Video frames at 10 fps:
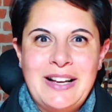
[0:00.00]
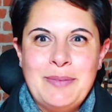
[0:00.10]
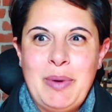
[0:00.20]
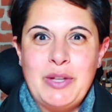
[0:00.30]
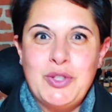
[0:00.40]

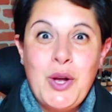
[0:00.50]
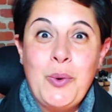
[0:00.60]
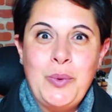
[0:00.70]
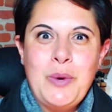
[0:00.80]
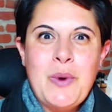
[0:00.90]
But so
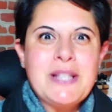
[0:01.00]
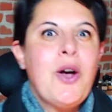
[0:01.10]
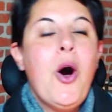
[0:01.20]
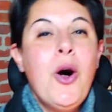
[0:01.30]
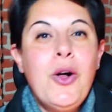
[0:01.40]
we went
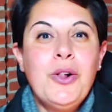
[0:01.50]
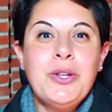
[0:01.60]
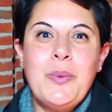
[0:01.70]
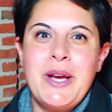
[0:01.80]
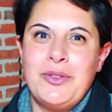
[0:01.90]
all
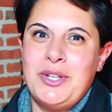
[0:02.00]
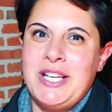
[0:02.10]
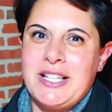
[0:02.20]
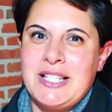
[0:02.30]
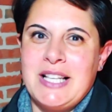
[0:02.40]
the way to the
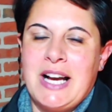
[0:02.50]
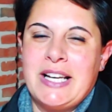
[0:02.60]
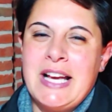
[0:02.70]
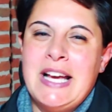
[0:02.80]
other side,